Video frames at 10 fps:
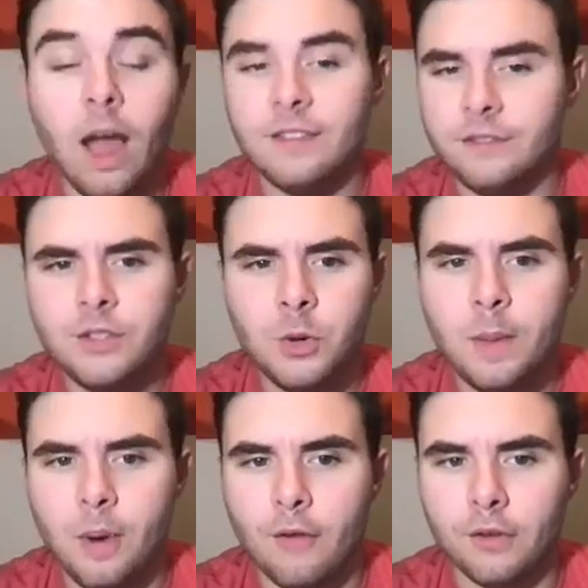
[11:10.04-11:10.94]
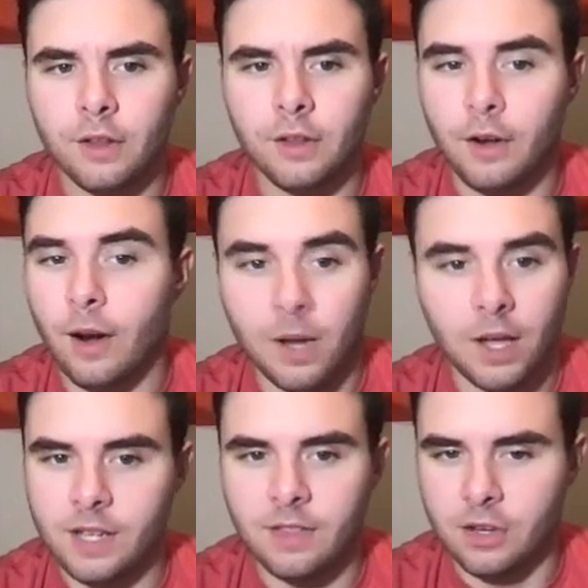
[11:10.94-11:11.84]
and to be perfectly clear, I'm
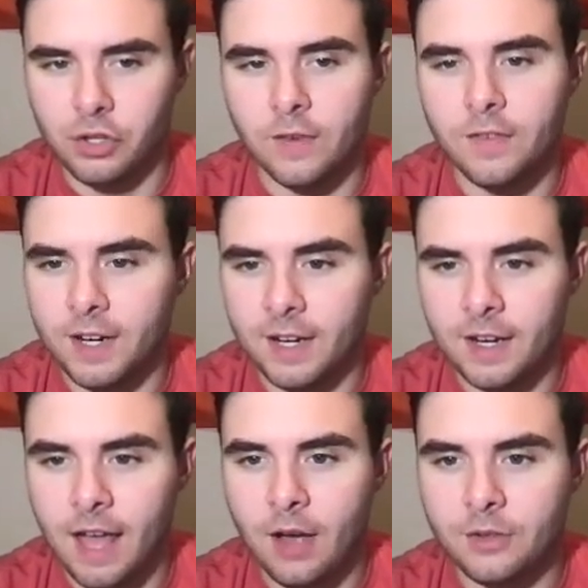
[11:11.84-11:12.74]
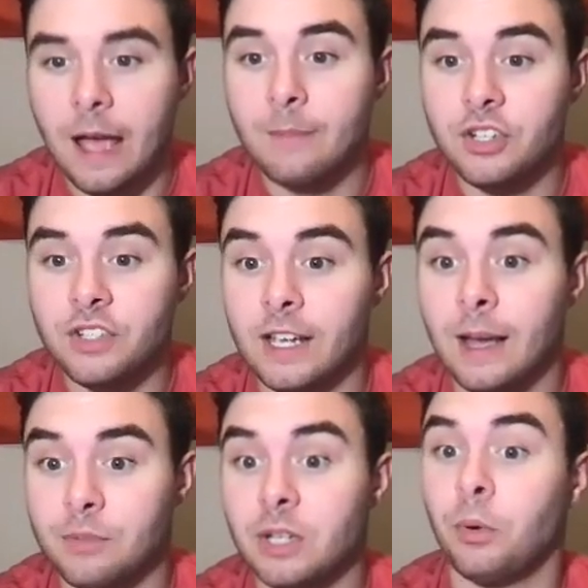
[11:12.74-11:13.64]
not saying they should have done it in-house. I'm just saying
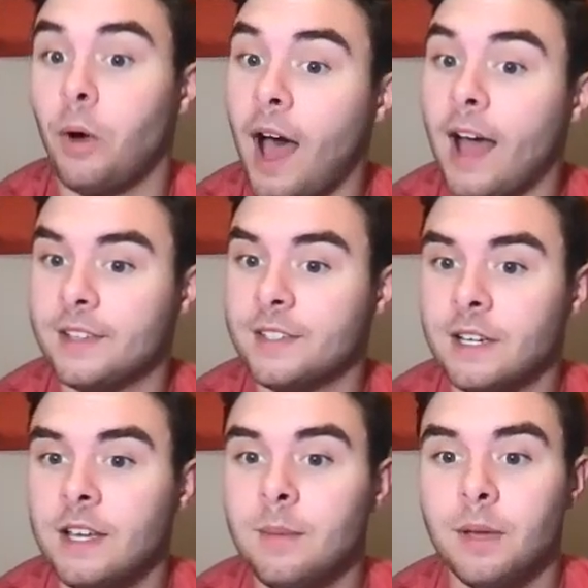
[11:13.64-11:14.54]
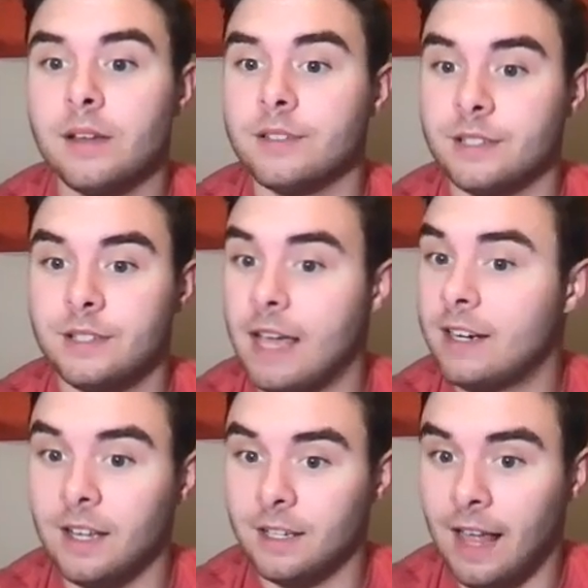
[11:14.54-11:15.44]
I'm surprised because
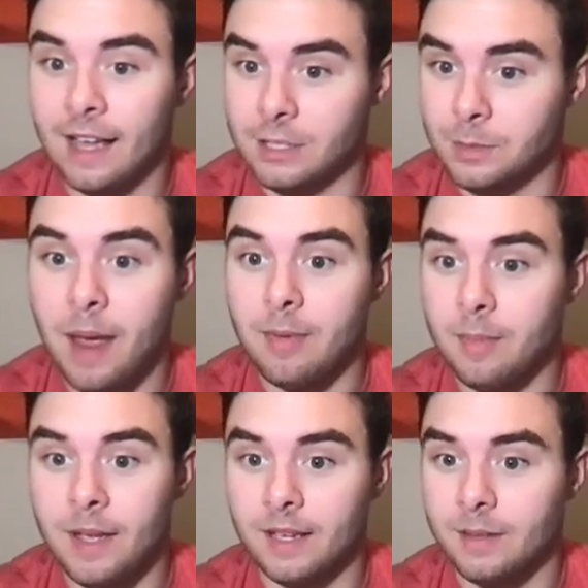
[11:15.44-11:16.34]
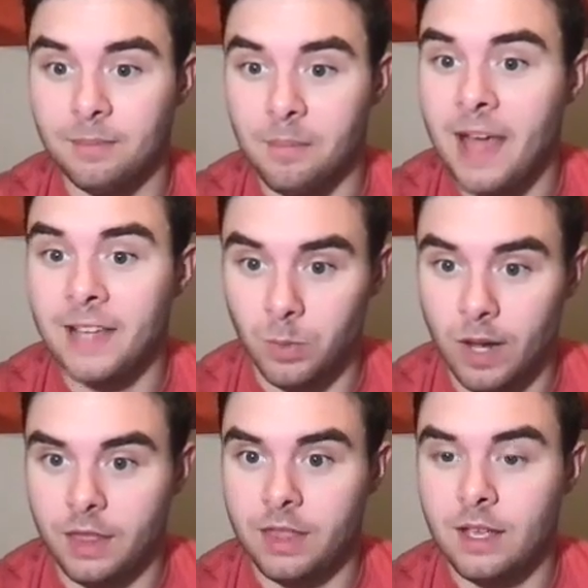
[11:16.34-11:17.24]
Dana doesn't like his baby being messed with.